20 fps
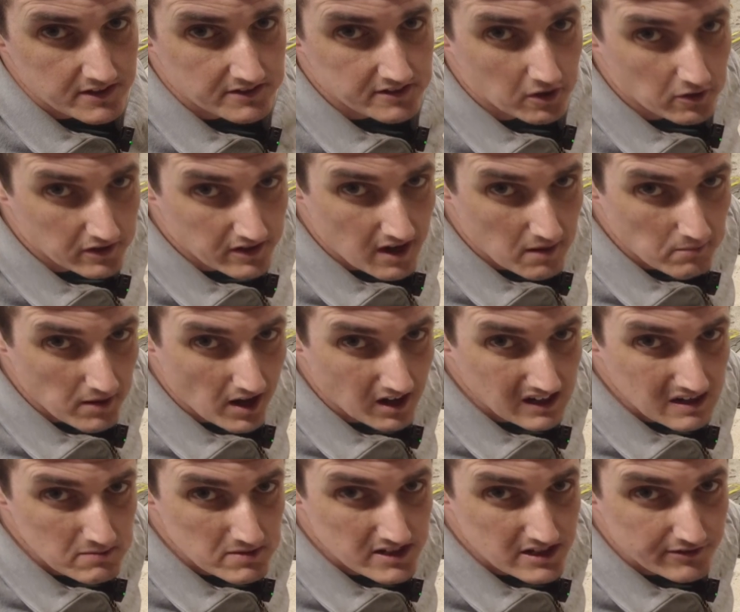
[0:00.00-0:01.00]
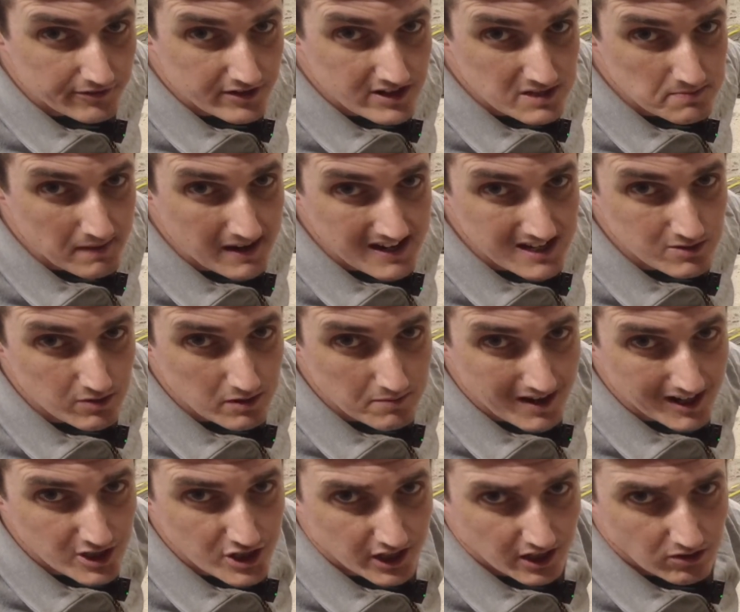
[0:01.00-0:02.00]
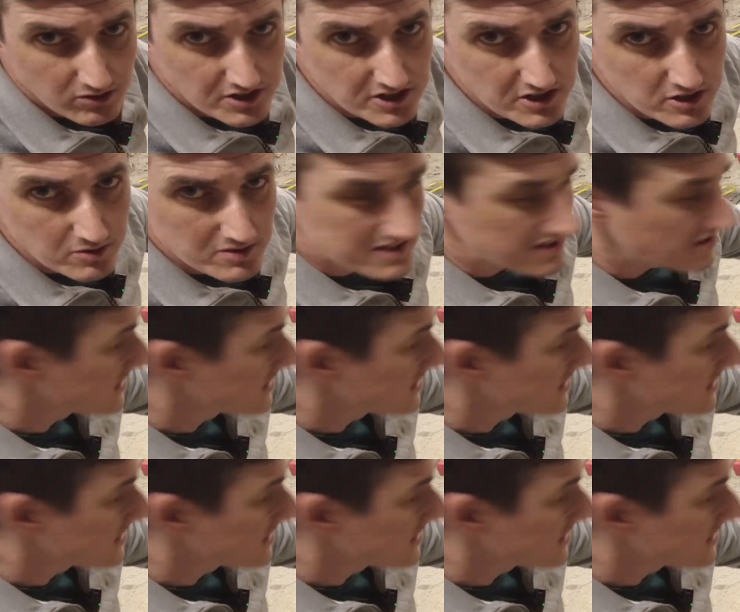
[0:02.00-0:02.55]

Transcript: So that I'm not limited for space, what I'm actually going to do is